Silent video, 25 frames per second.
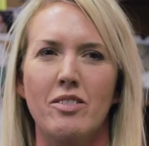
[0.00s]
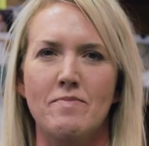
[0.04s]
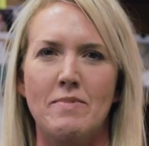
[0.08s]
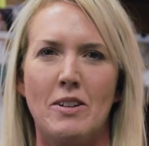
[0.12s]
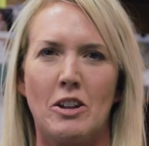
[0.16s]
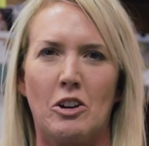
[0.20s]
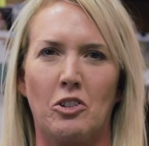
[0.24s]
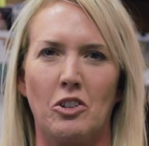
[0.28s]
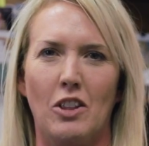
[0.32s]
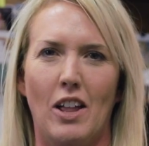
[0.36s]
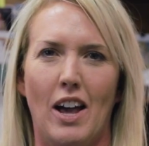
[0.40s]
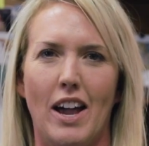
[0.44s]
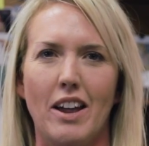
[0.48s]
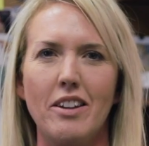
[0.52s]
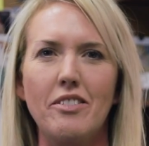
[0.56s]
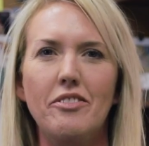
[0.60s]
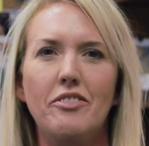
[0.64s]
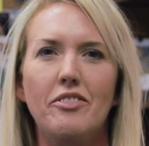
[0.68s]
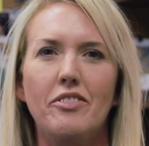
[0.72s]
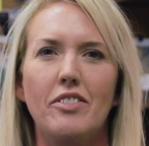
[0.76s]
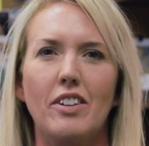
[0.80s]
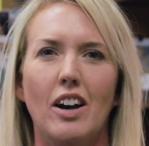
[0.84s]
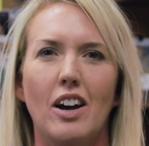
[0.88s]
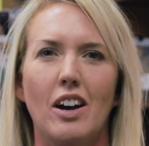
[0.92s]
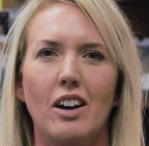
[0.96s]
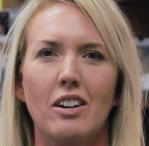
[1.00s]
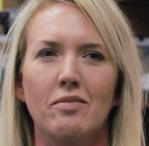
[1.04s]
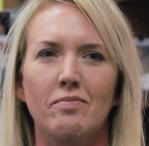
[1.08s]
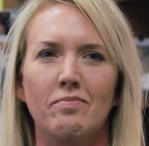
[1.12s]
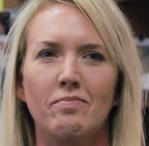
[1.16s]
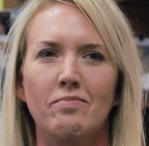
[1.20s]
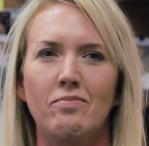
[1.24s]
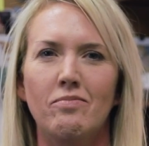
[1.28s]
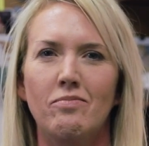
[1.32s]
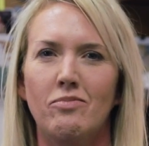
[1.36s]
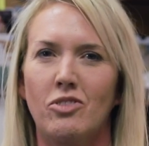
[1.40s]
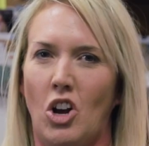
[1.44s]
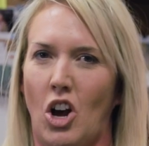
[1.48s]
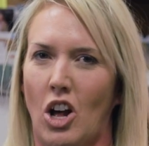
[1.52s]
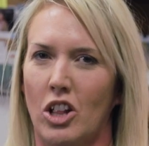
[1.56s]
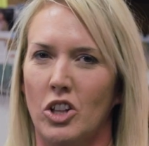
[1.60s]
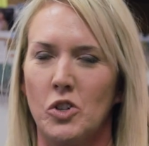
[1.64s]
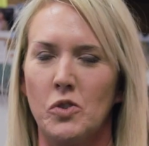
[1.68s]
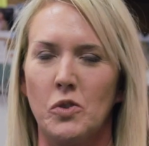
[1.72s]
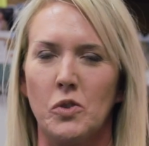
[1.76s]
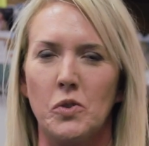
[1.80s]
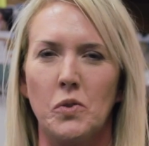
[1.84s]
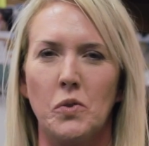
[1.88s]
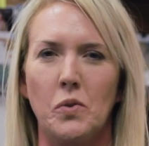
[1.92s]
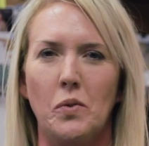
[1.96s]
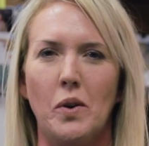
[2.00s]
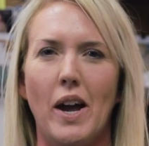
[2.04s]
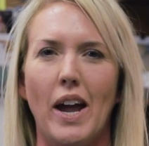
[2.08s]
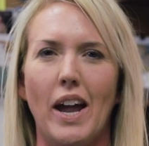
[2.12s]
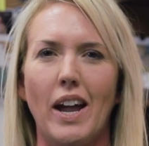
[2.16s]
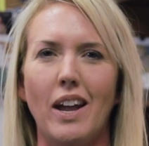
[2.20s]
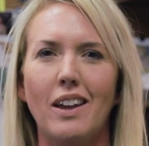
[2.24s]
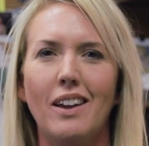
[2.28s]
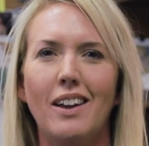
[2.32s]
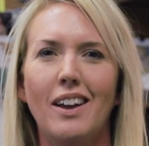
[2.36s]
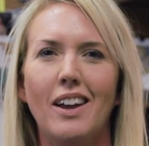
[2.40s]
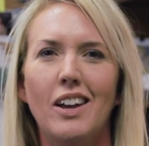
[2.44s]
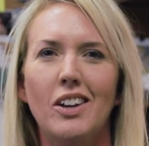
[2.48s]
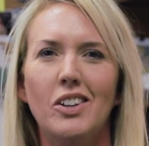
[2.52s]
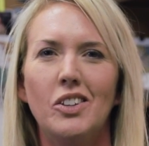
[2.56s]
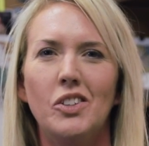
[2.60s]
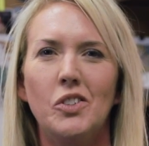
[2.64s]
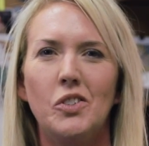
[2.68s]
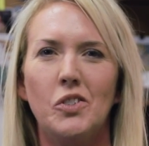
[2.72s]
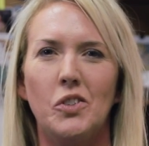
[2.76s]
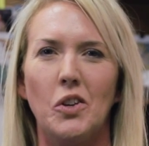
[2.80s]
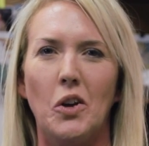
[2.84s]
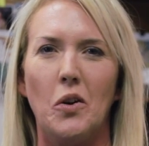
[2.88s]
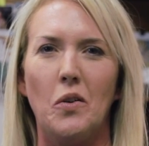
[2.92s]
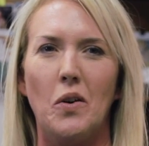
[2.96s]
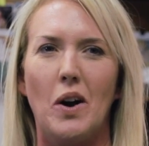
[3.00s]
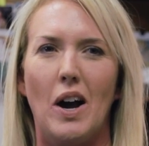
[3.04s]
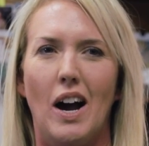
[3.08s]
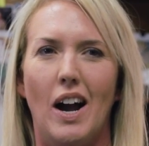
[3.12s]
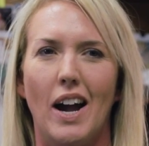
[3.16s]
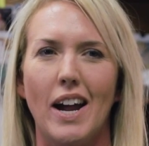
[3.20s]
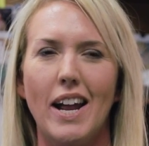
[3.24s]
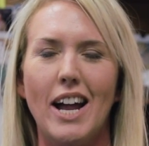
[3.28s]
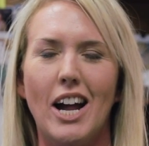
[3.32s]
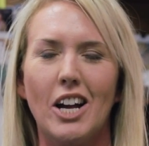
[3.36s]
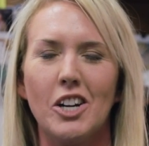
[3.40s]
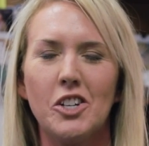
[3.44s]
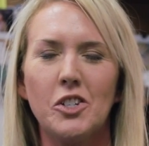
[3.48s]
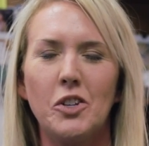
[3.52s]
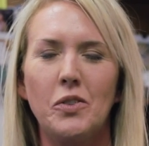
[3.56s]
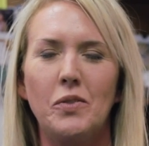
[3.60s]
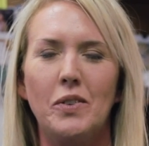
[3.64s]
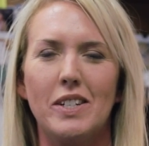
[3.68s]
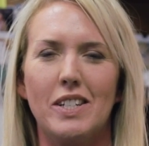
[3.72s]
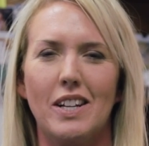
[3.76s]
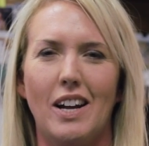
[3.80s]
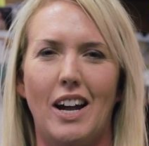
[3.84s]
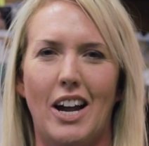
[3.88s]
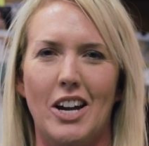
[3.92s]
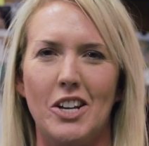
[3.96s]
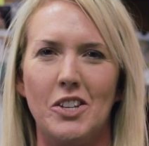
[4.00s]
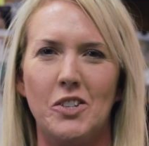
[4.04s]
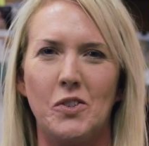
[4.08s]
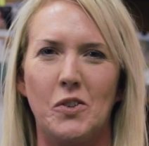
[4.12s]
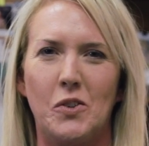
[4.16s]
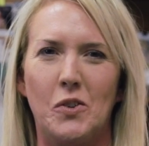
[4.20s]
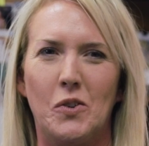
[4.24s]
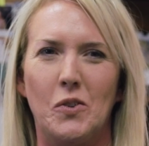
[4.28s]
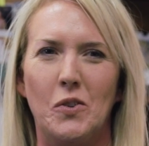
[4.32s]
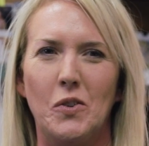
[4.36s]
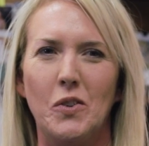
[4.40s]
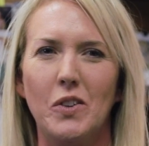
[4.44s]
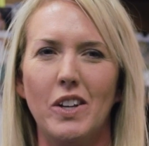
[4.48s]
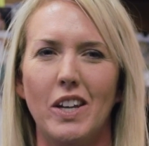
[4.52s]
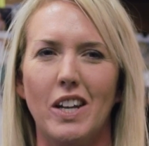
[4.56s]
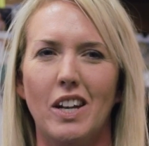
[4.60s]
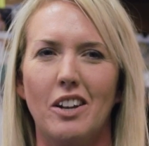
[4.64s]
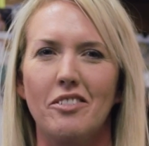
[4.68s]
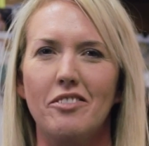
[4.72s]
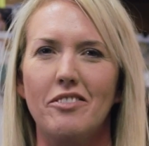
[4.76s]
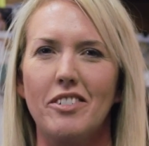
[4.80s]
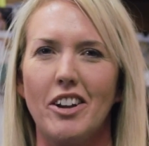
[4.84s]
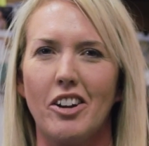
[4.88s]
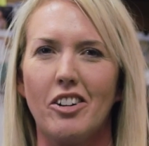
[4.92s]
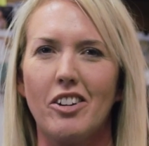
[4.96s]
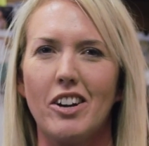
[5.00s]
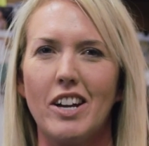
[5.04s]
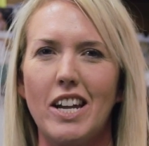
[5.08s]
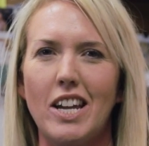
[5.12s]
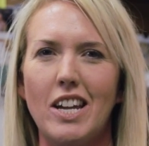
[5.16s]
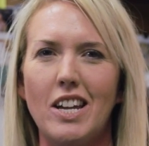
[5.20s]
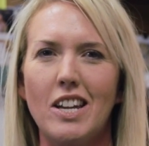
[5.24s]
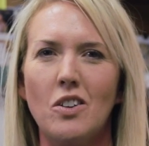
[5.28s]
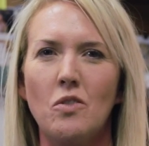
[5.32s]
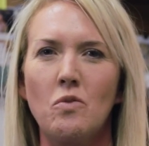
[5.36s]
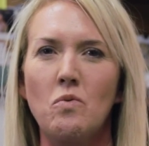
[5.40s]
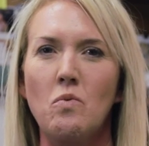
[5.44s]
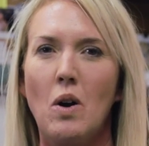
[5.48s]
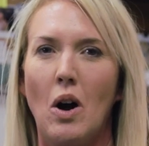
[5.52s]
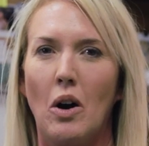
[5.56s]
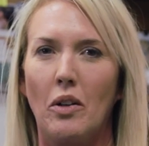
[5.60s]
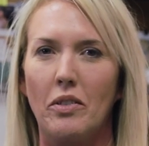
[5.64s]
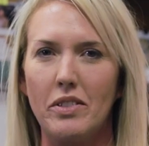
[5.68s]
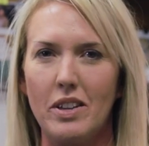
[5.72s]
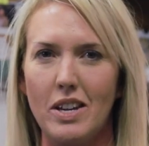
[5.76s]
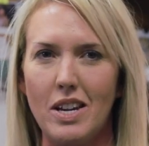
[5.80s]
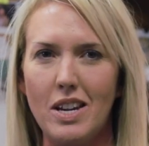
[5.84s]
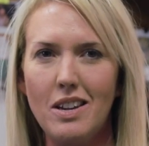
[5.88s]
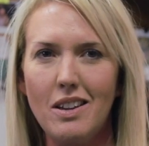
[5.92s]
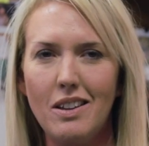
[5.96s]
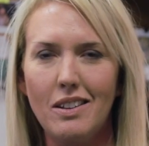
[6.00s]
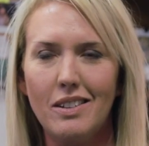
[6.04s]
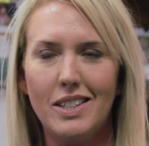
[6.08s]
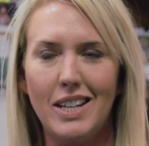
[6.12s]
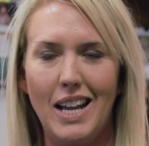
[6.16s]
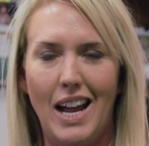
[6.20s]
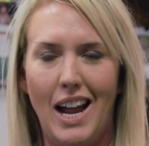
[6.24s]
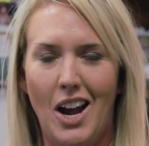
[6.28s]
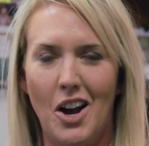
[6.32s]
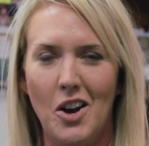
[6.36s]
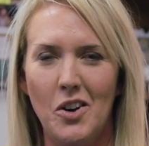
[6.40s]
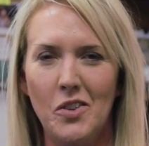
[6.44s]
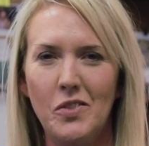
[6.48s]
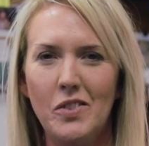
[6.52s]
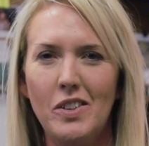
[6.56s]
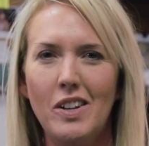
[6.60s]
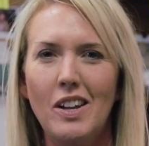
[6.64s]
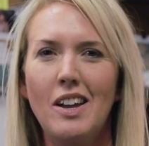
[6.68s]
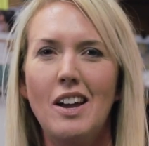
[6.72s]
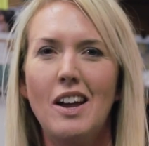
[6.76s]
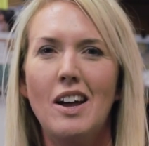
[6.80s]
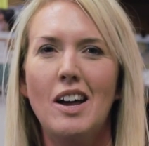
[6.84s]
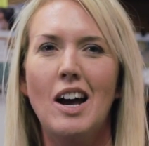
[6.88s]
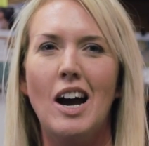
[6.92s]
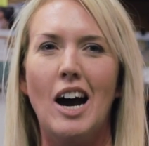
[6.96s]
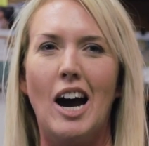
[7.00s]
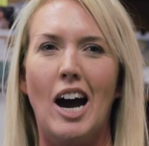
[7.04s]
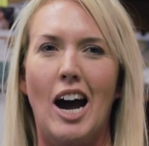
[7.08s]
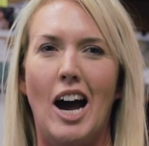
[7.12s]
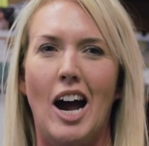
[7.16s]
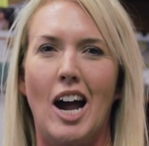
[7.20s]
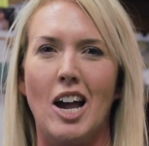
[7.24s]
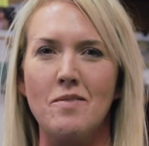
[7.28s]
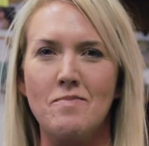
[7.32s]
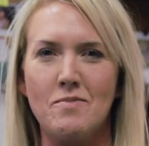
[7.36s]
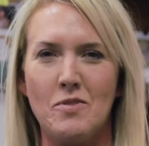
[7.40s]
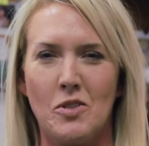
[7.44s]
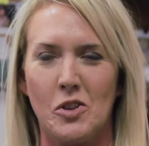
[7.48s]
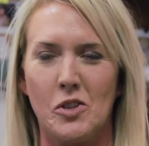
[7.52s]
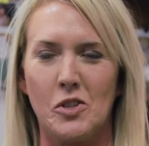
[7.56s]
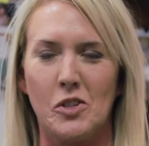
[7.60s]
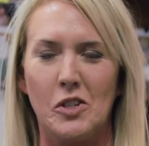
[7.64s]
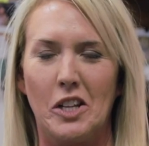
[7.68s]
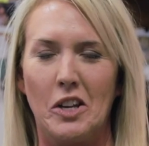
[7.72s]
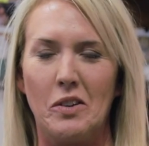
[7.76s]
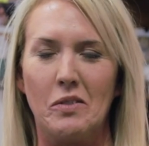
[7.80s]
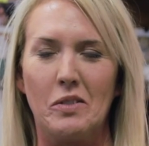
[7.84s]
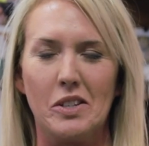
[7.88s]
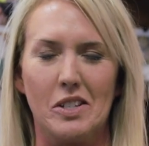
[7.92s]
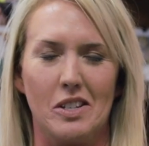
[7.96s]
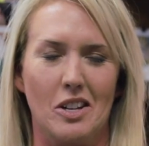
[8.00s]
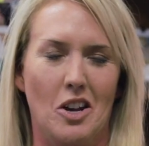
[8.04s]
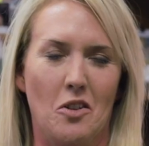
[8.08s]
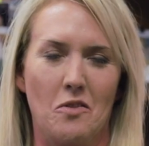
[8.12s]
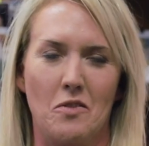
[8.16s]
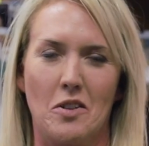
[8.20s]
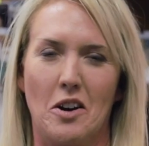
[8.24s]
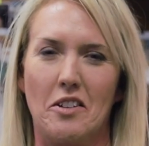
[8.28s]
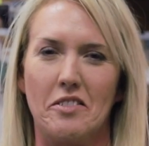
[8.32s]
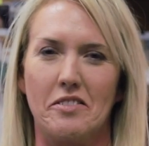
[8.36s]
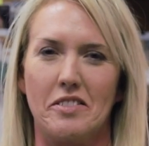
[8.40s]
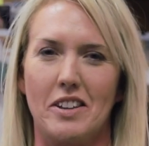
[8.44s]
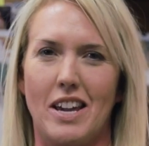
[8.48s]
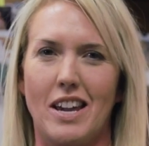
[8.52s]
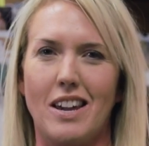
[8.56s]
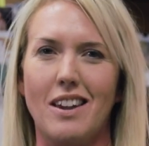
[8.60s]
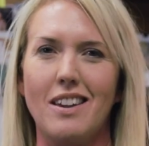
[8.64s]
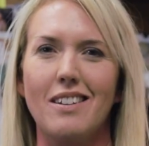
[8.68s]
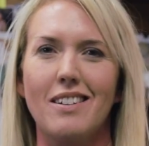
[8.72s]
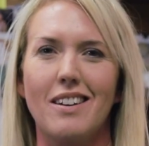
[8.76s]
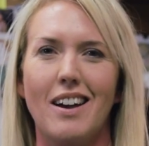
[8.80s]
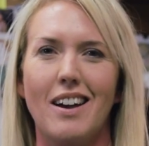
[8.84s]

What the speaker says: a better life, college was the way. So I actually went to high school in a very wealthy town. I personally was not wealthy.